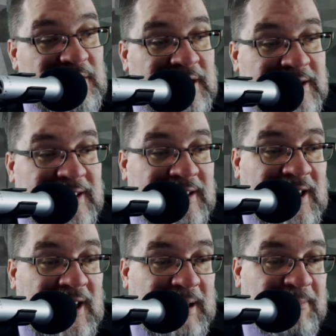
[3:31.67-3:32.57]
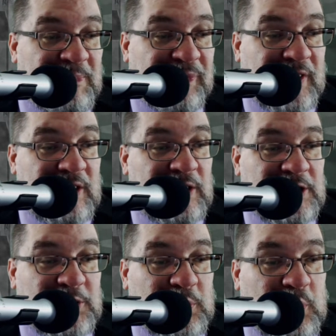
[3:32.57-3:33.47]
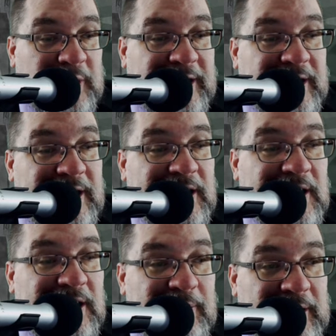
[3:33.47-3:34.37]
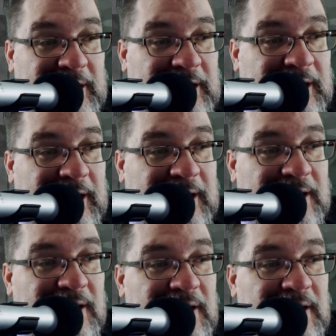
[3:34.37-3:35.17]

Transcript: does it not? Looks really, really like